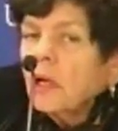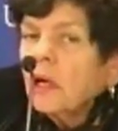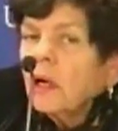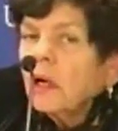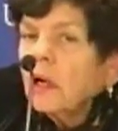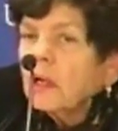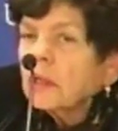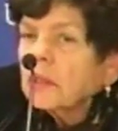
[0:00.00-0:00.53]

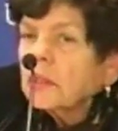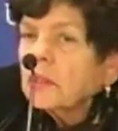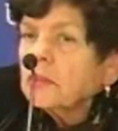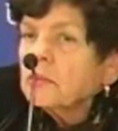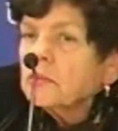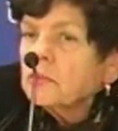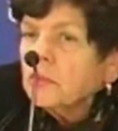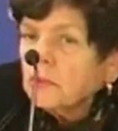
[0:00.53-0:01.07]

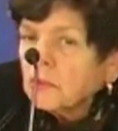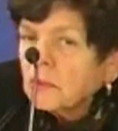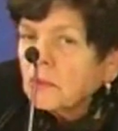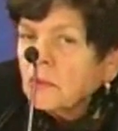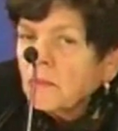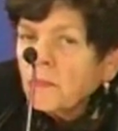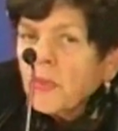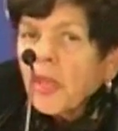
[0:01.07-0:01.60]

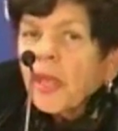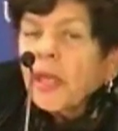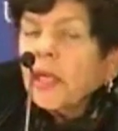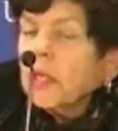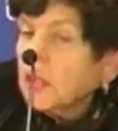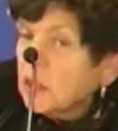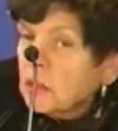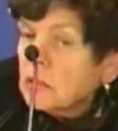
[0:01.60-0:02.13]
considered
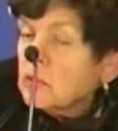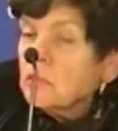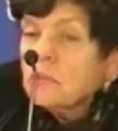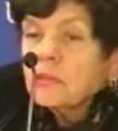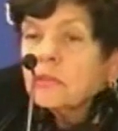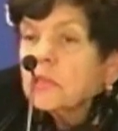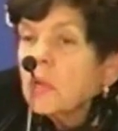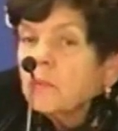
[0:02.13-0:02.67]

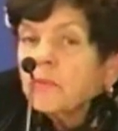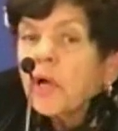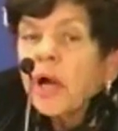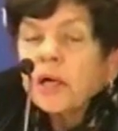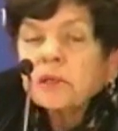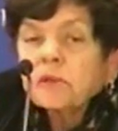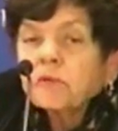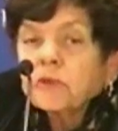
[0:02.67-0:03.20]
is some
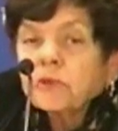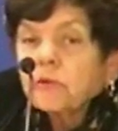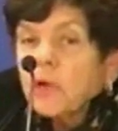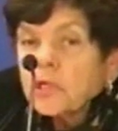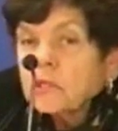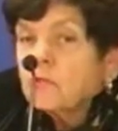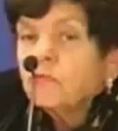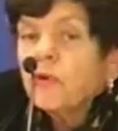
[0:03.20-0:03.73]
kind of a
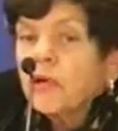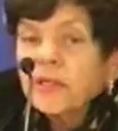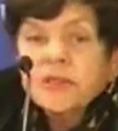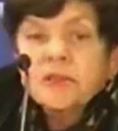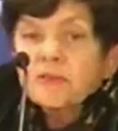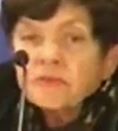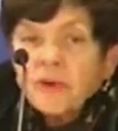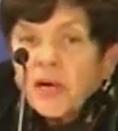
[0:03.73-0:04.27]
trust
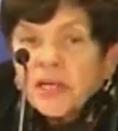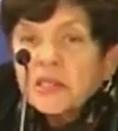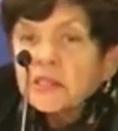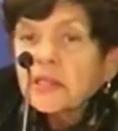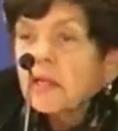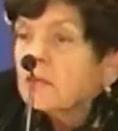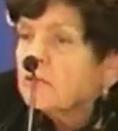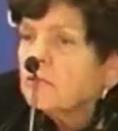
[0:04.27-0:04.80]
fund
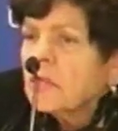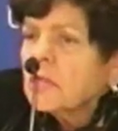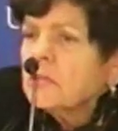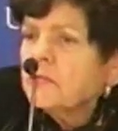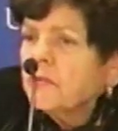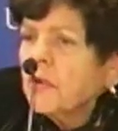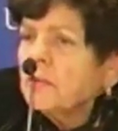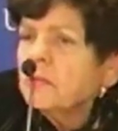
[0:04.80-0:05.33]
device. Now,
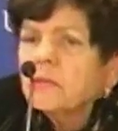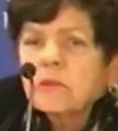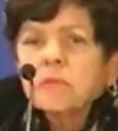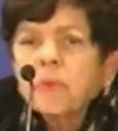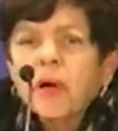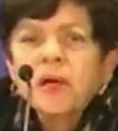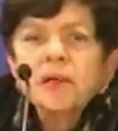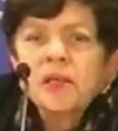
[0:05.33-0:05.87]
trust funds are
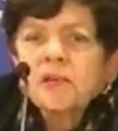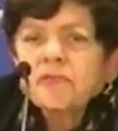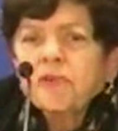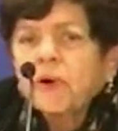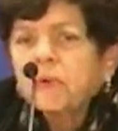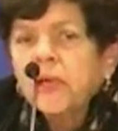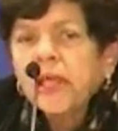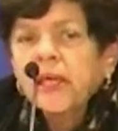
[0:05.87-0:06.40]
partly
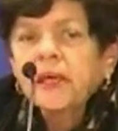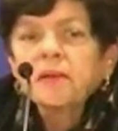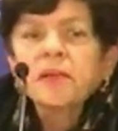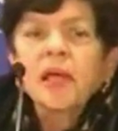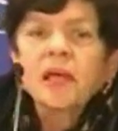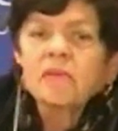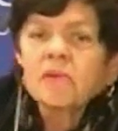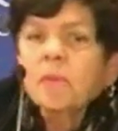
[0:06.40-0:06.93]
phony and
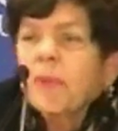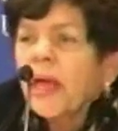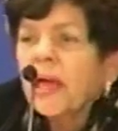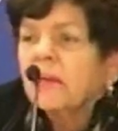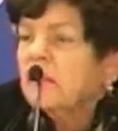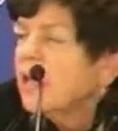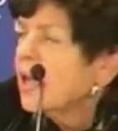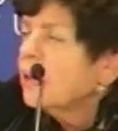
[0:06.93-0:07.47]
they have a
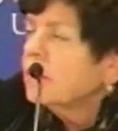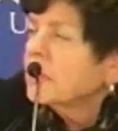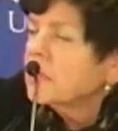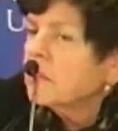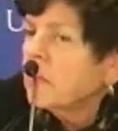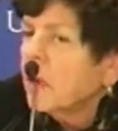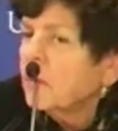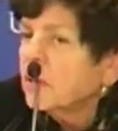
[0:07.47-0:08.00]
bad name at
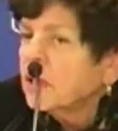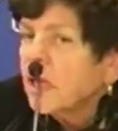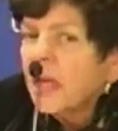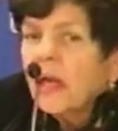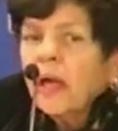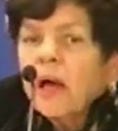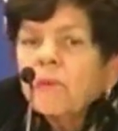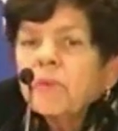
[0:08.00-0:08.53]
the moment,
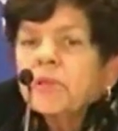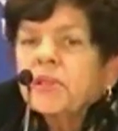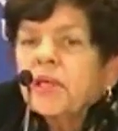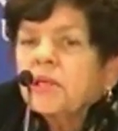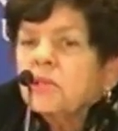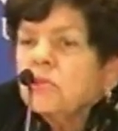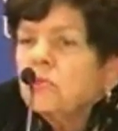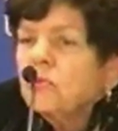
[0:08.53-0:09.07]
but
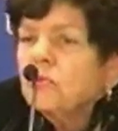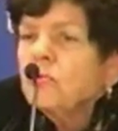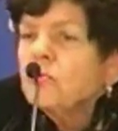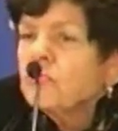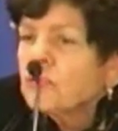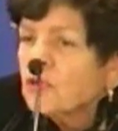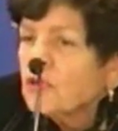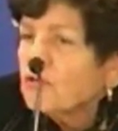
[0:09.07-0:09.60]
they do
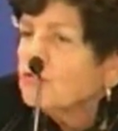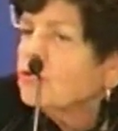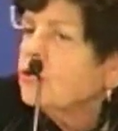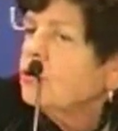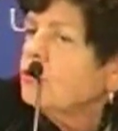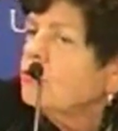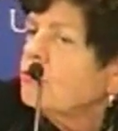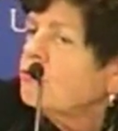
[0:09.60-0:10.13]
serve
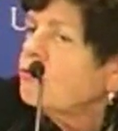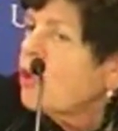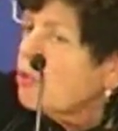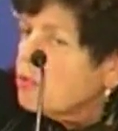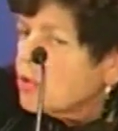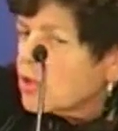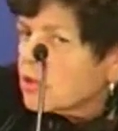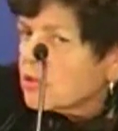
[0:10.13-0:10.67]
to
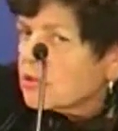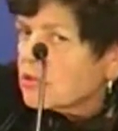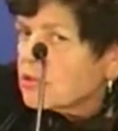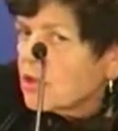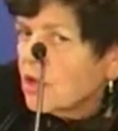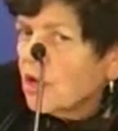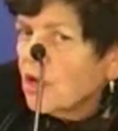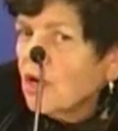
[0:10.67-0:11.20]

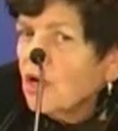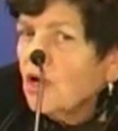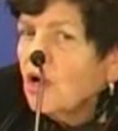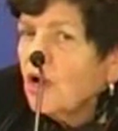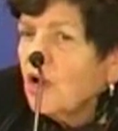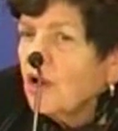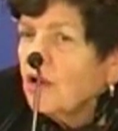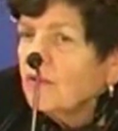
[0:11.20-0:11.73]
focus
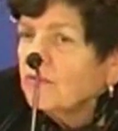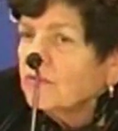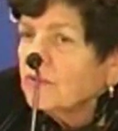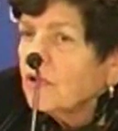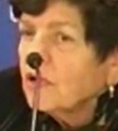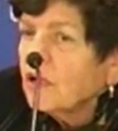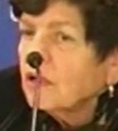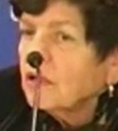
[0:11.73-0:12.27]

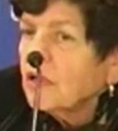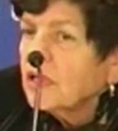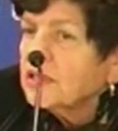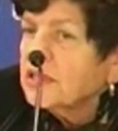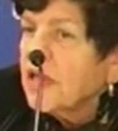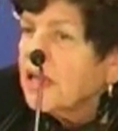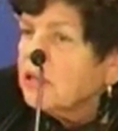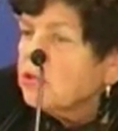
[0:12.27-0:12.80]

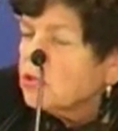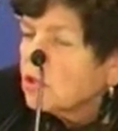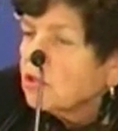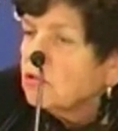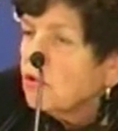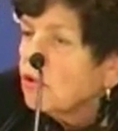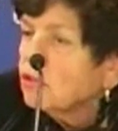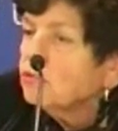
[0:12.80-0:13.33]

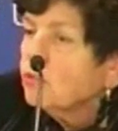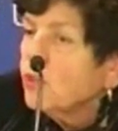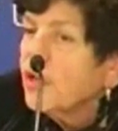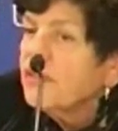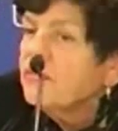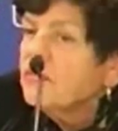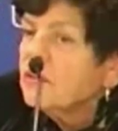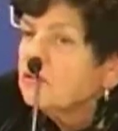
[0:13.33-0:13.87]
attention on
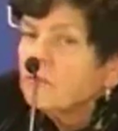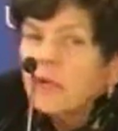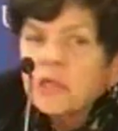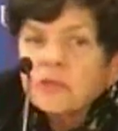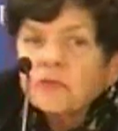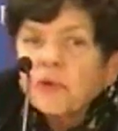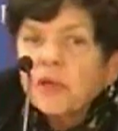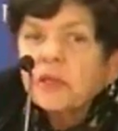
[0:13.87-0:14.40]
when the
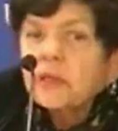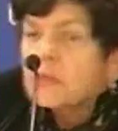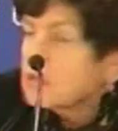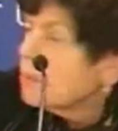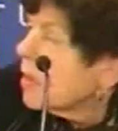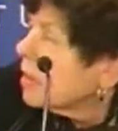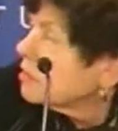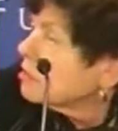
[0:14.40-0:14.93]
trust fund is
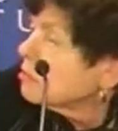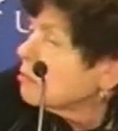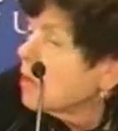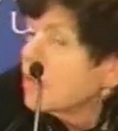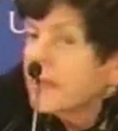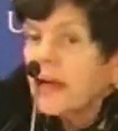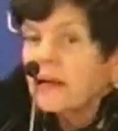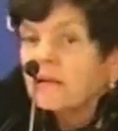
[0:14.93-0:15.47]
about to
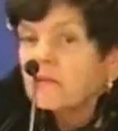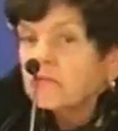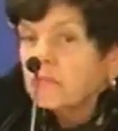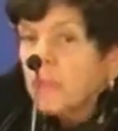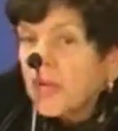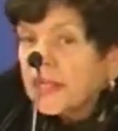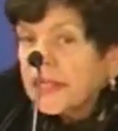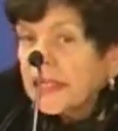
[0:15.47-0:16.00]
run out of
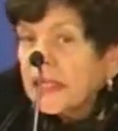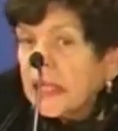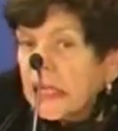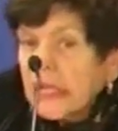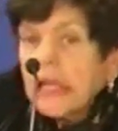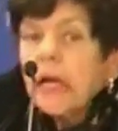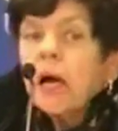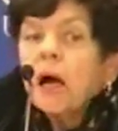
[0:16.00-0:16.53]
money,
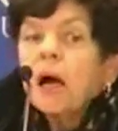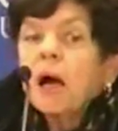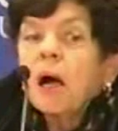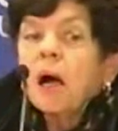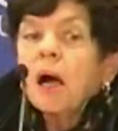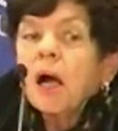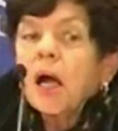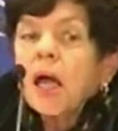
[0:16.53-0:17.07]

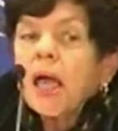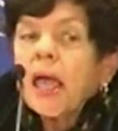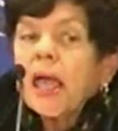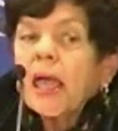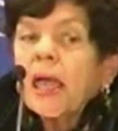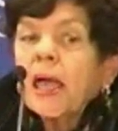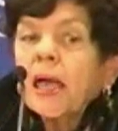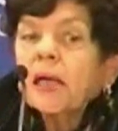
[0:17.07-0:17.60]

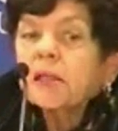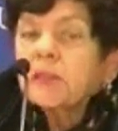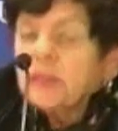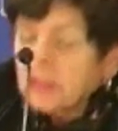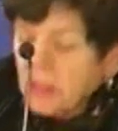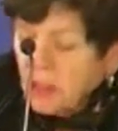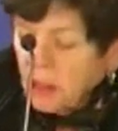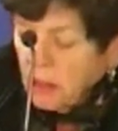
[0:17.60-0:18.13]

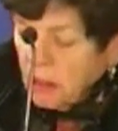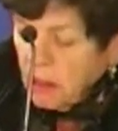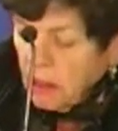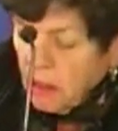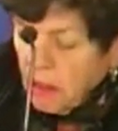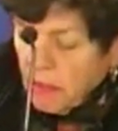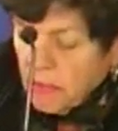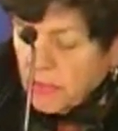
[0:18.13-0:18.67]
and
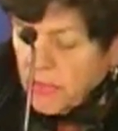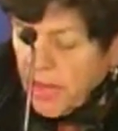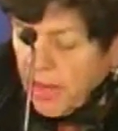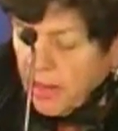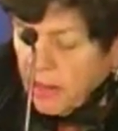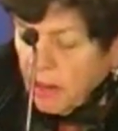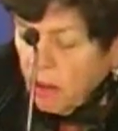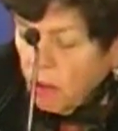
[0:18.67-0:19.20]

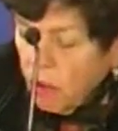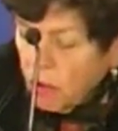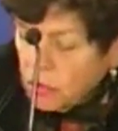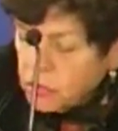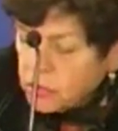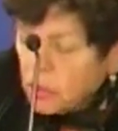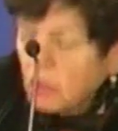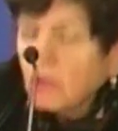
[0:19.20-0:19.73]
they
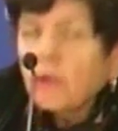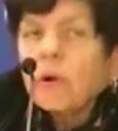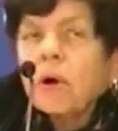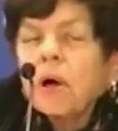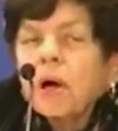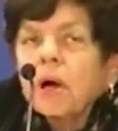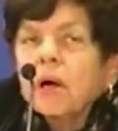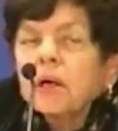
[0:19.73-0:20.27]

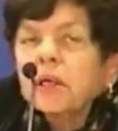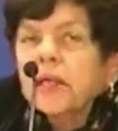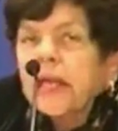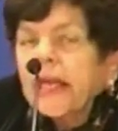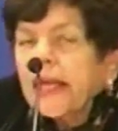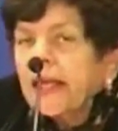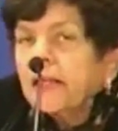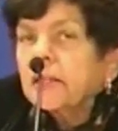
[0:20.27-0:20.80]
also
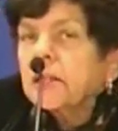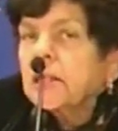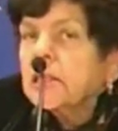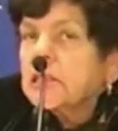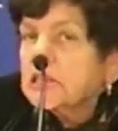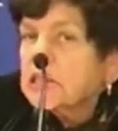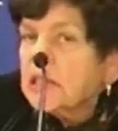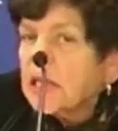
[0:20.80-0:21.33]
can
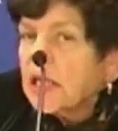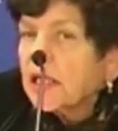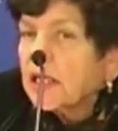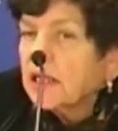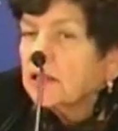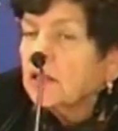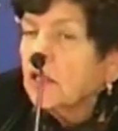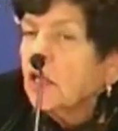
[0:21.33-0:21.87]

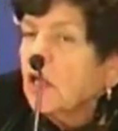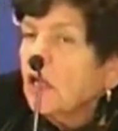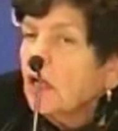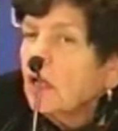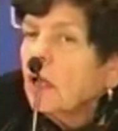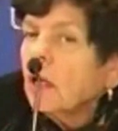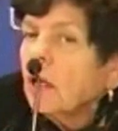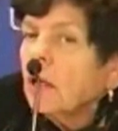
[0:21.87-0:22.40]
contain
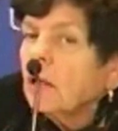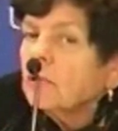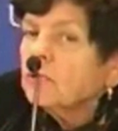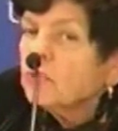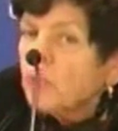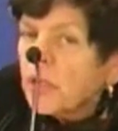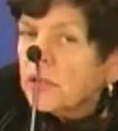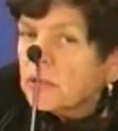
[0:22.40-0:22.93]

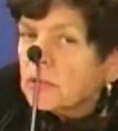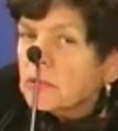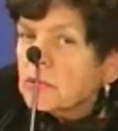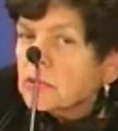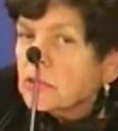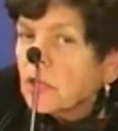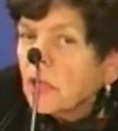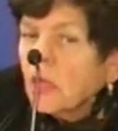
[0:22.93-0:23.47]

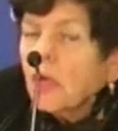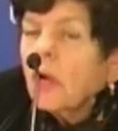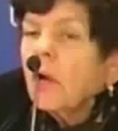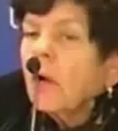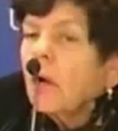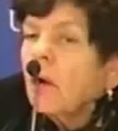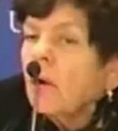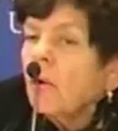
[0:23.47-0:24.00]
triggers
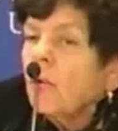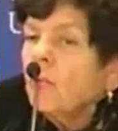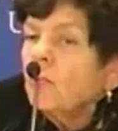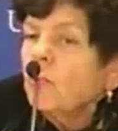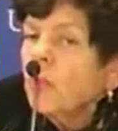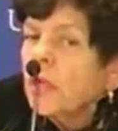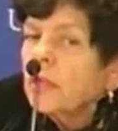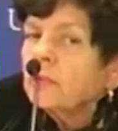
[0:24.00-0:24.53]

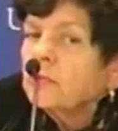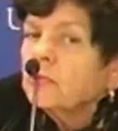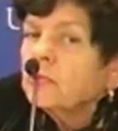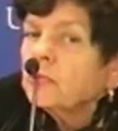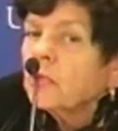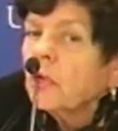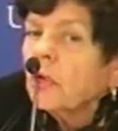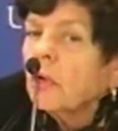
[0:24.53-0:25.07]

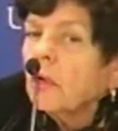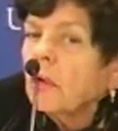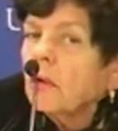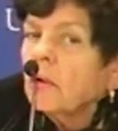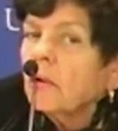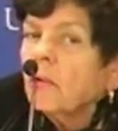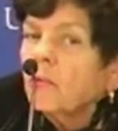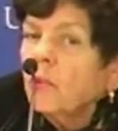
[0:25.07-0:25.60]
which
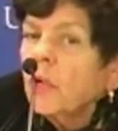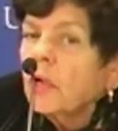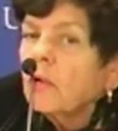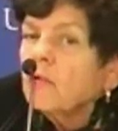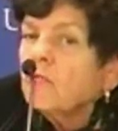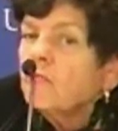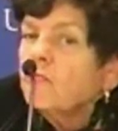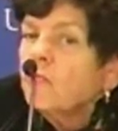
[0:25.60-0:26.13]

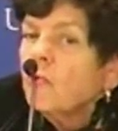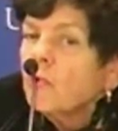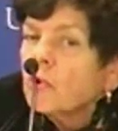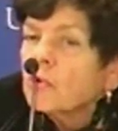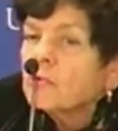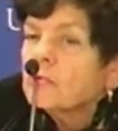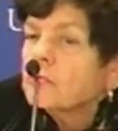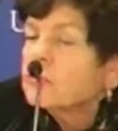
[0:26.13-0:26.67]
will
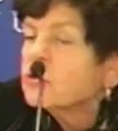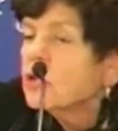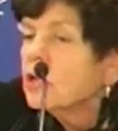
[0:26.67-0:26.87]
force